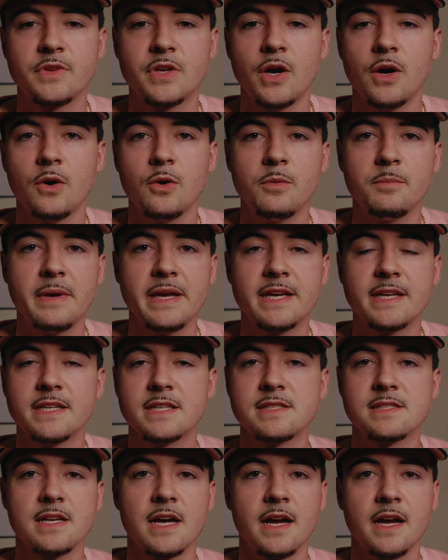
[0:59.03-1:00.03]
go make a
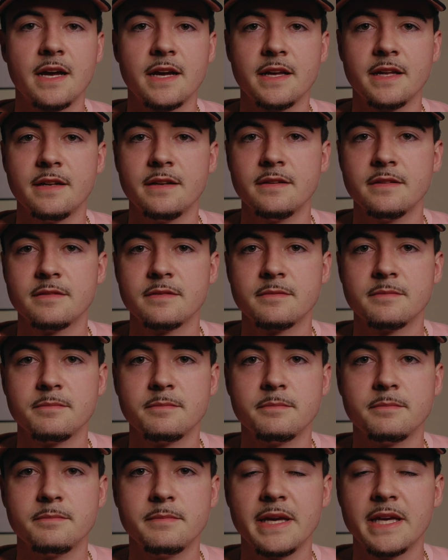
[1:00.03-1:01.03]
design,
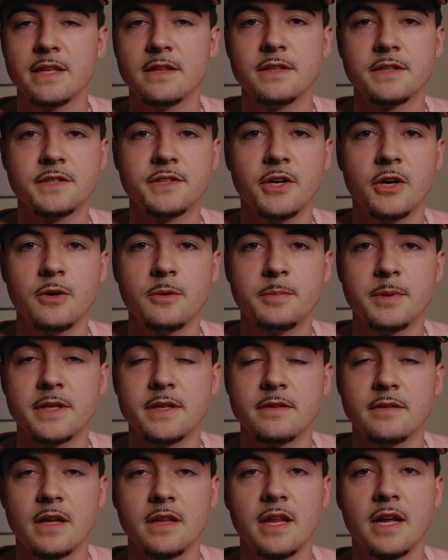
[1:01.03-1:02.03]
make it look dope,
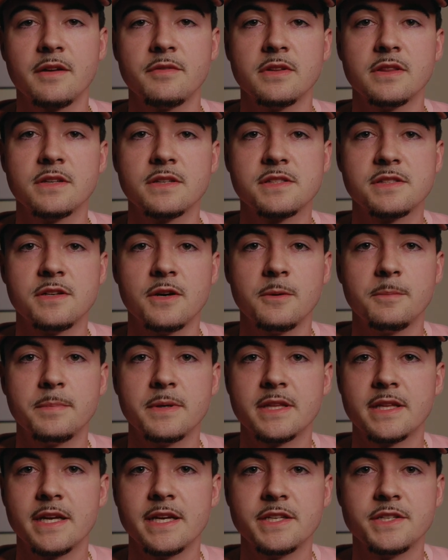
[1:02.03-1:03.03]
and a lot of it looks
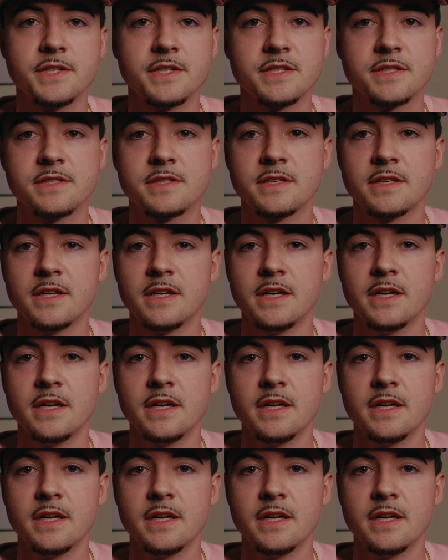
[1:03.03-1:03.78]
dope, but they just